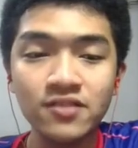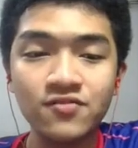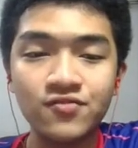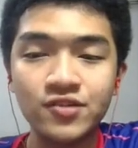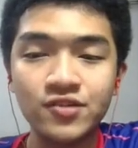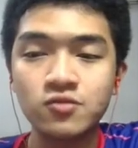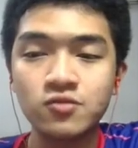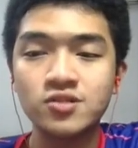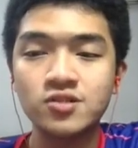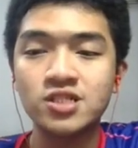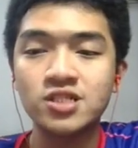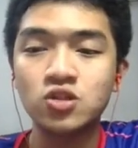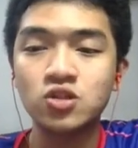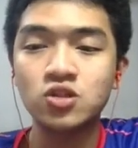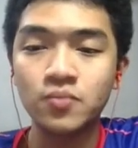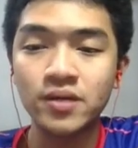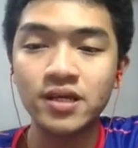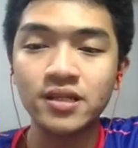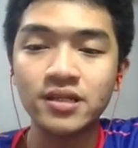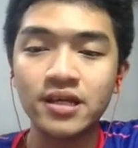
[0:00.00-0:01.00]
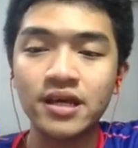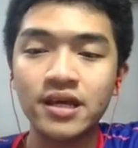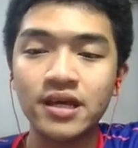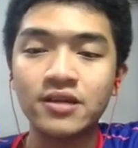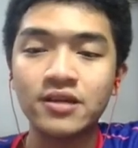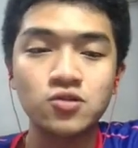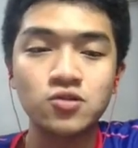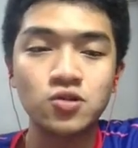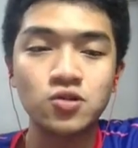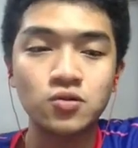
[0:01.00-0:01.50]
frequency domain, and
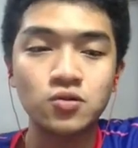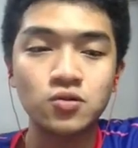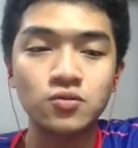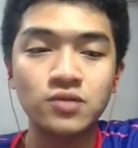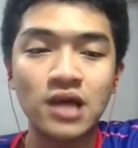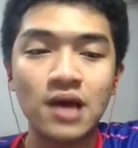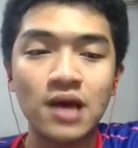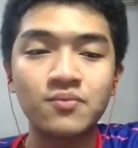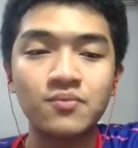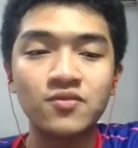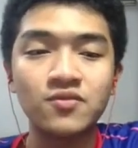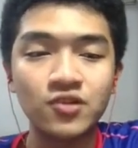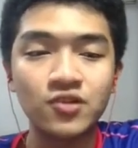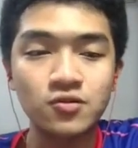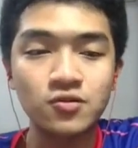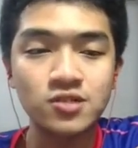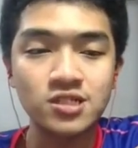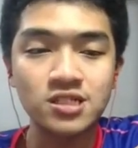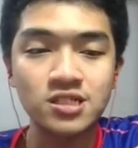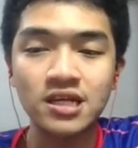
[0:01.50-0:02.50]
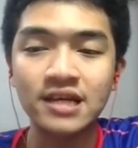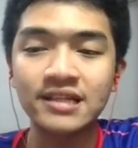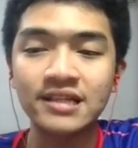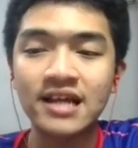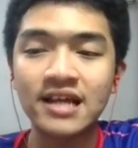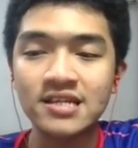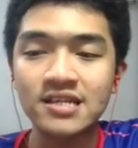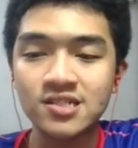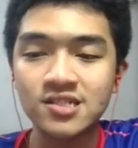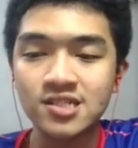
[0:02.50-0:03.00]
also time frequency
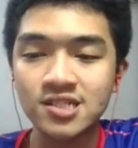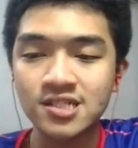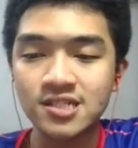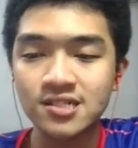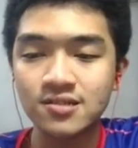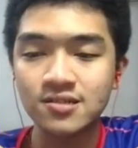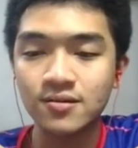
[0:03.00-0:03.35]
analyzers.